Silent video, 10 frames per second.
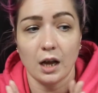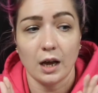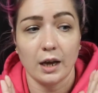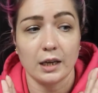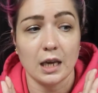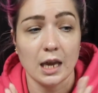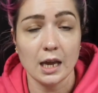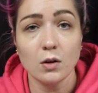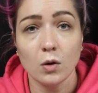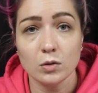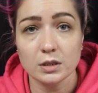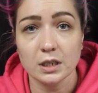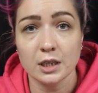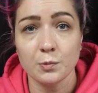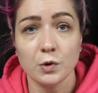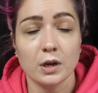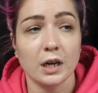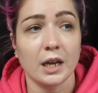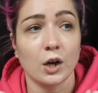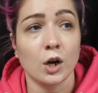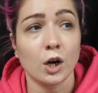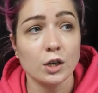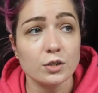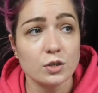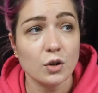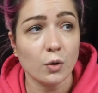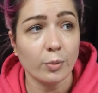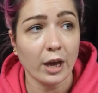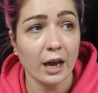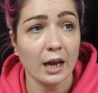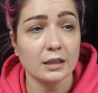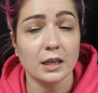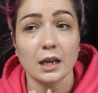I can't hold it anymore. It hurts so bad.